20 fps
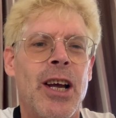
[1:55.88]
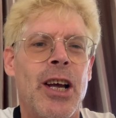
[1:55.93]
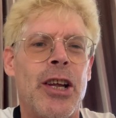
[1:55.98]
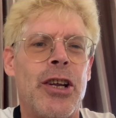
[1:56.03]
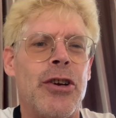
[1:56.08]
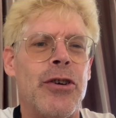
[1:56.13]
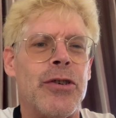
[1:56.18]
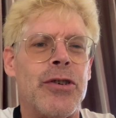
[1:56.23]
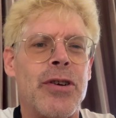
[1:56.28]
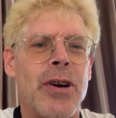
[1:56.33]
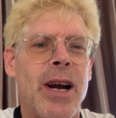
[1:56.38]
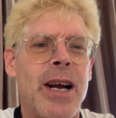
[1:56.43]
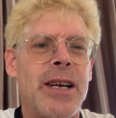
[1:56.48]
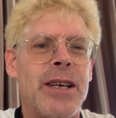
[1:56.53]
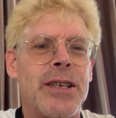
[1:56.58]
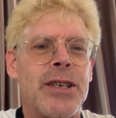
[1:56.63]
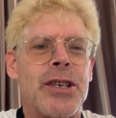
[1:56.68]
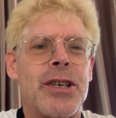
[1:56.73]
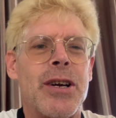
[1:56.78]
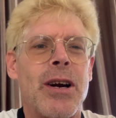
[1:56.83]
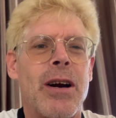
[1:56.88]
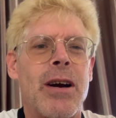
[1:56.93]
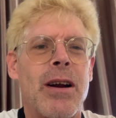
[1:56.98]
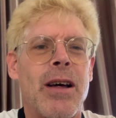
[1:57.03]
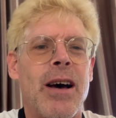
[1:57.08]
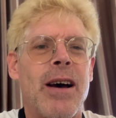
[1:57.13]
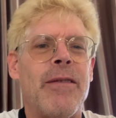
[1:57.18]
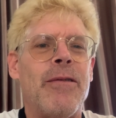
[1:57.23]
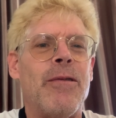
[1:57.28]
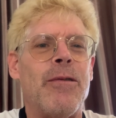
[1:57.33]
you're trying to start
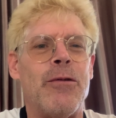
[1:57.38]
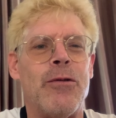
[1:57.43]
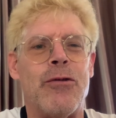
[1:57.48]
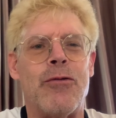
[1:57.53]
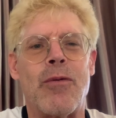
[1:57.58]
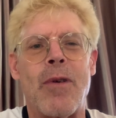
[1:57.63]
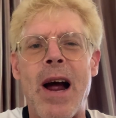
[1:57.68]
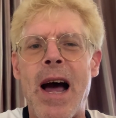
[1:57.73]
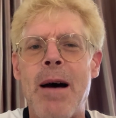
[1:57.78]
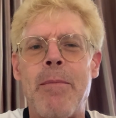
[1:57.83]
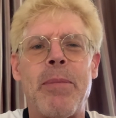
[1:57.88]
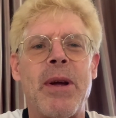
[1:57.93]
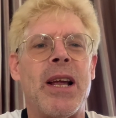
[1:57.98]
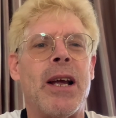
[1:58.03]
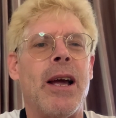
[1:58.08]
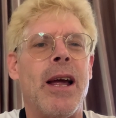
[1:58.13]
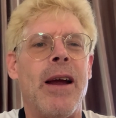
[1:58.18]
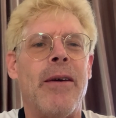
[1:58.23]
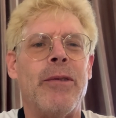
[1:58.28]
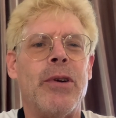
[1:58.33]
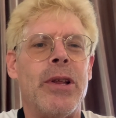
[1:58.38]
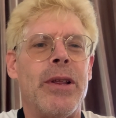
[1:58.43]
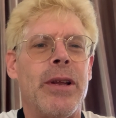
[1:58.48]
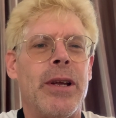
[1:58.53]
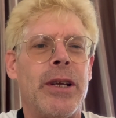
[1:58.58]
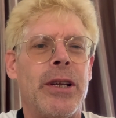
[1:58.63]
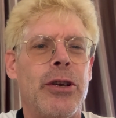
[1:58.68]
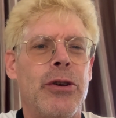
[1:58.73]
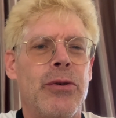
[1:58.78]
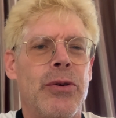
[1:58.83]
off dropping
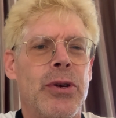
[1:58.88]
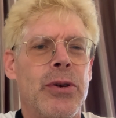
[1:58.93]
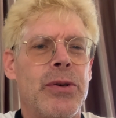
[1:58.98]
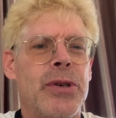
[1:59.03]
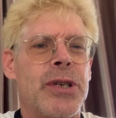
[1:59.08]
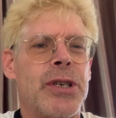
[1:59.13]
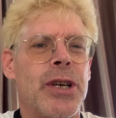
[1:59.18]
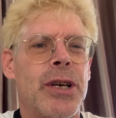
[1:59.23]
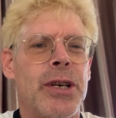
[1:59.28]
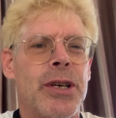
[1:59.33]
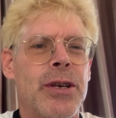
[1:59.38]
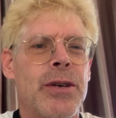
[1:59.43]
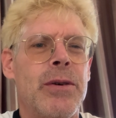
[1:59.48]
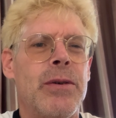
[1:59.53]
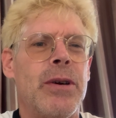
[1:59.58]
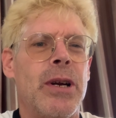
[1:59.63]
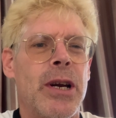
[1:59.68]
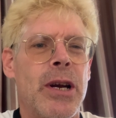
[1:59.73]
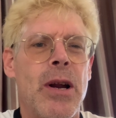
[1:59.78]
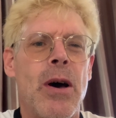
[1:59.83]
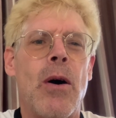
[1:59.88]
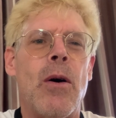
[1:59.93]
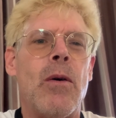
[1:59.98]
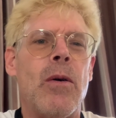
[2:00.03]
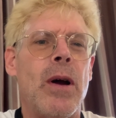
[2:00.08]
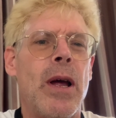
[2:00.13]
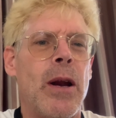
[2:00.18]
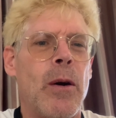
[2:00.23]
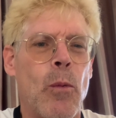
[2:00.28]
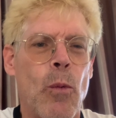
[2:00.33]
everything you used to do and
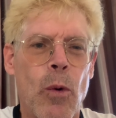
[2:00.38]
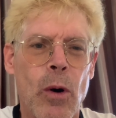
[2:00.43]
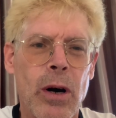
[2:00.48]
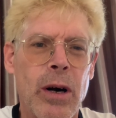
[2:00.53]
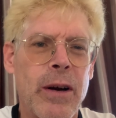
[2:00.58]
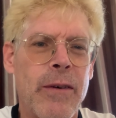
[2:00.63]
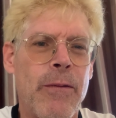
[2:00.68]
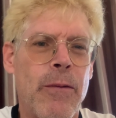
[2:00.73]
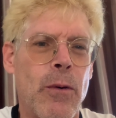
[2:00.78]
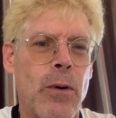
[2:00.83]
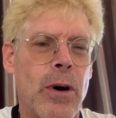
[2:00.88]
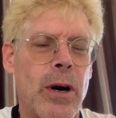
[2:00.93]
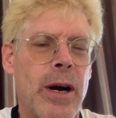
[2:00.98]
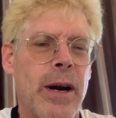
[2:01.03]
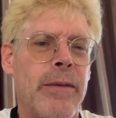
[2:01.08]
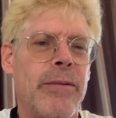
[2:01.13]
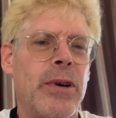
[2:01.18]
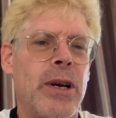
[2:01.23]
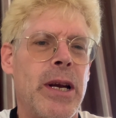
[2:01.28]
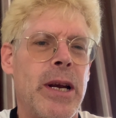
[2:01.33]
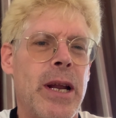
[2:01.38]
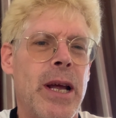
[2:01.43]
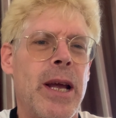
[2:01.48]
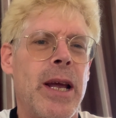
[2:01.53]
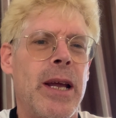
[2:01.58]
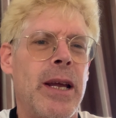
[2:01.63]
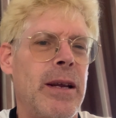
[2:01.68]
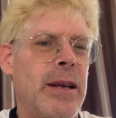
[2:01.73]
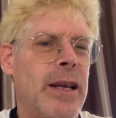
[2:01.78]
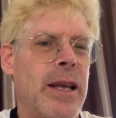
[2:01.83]
know and work for every
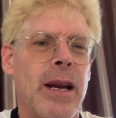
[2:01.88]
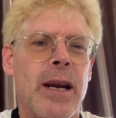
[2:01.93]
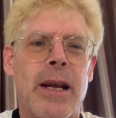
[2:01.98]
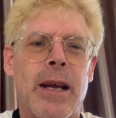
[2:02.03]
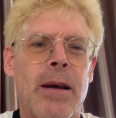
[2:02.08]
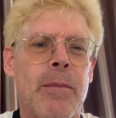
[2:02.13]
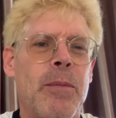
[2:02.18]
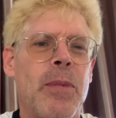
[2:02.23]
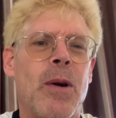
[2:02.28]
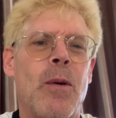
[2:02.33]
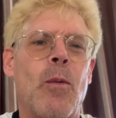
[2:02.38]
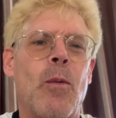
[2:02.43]
day, getting up and